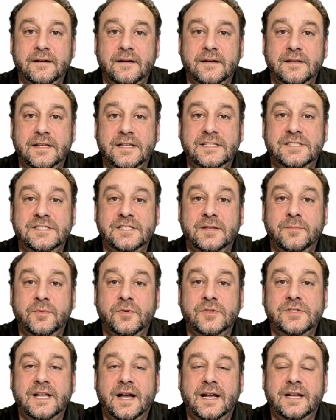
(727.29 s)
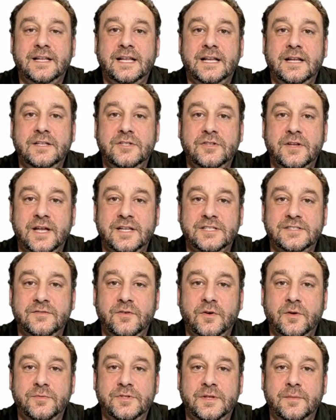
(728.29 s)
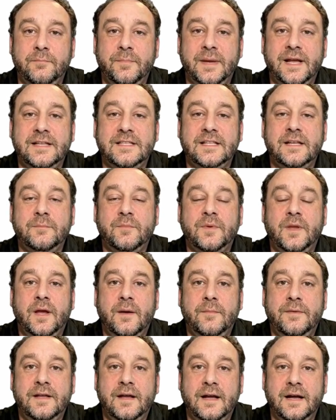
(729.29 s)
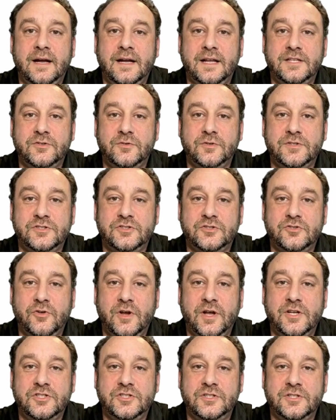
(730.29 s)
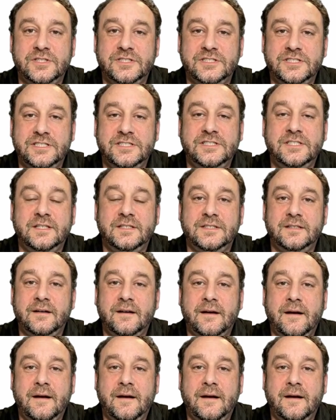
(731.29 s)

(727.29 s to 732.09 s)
This simple technique transforms a basic prompt into a structured assistant